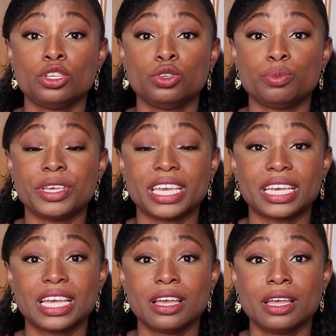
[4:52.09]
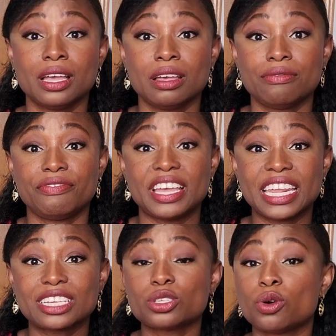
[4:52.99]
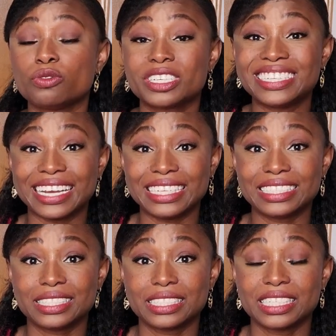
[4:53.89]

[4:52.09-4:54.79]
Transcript: you pick FedEx overnight,